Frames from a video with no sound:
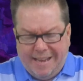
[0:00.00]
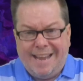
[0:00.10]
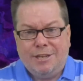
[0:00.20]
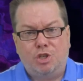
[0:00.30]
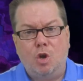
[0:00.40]

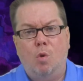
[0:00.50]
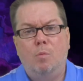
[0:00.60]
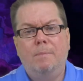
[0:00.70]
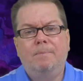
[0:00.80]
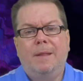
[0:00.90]
And so
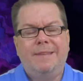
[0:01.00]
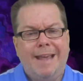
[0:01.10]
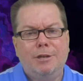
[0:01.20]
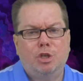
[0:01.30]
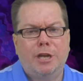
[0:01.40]
the
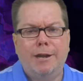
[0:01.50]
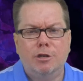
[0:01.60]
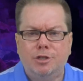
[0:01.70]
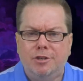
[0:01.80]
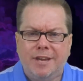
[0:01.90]

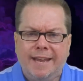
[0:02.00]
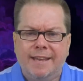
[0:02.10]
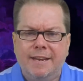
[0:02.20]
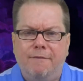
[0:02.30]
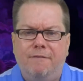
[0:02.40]
educators are
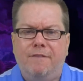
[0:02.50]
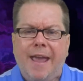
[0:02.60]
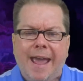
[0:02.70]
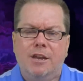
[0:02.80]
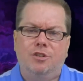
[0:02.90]
taking
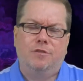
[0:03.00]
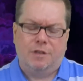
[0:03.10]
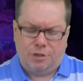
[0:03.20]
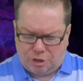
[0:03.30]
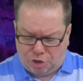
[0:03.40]
advantage of
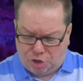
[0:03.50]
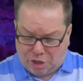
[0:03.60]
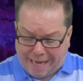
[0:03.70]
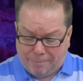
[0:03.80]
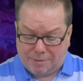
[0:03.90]
this to
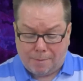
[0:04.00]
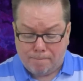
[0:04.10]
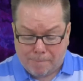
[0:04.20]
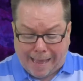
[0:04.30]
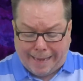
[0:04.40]
shape the
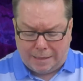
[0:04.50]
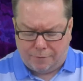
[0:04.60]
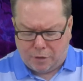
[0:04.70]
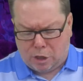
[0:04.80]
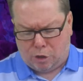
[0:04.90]
mind of
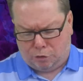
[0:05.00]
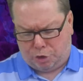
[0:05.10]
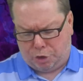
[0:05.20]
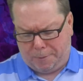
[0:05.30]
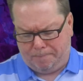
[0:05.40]
a
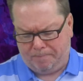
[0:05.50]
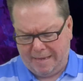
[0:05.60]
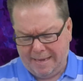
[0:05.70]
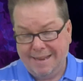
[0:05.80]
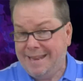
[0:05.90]
culture.
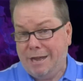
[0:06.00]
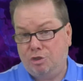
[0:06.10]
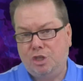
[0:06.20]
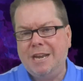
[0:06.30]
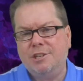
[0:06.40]
Now,
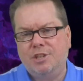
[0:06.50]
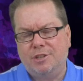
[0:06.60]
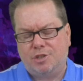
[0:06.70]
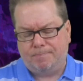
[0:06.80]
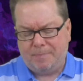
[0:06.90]

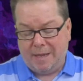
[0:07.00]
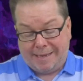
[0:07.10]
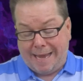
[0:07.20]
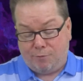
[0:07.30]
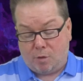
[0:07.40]
Jesus
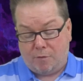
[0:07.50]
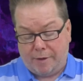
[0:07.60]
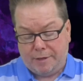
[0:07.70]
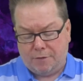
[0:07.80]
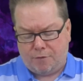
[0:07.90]
came for a
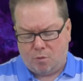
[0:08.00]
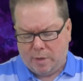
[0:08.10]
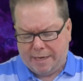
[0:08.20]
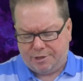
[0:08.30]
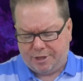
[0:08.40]
very different
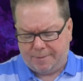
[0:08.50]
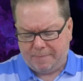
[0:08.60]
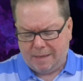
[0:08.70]
reason.